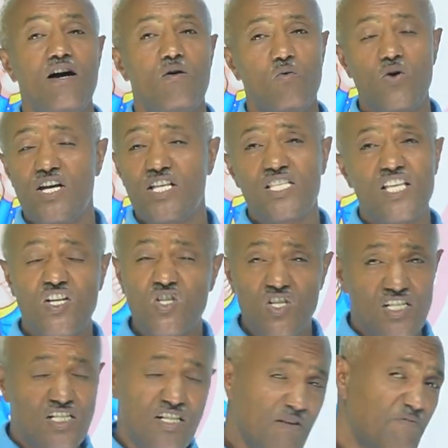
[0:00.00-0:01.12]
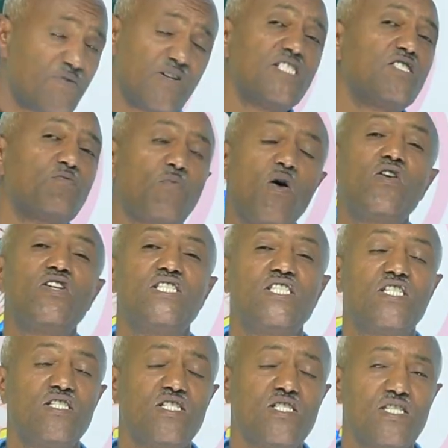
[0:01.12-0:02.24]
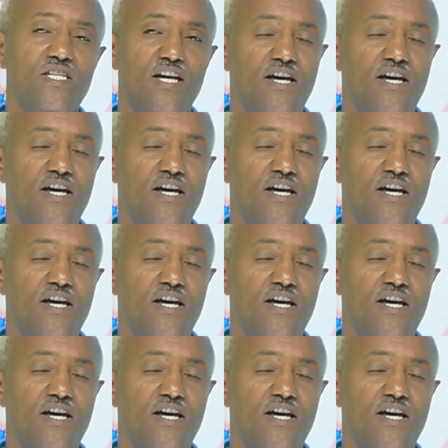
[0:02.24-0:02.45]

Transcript: We touched different pointers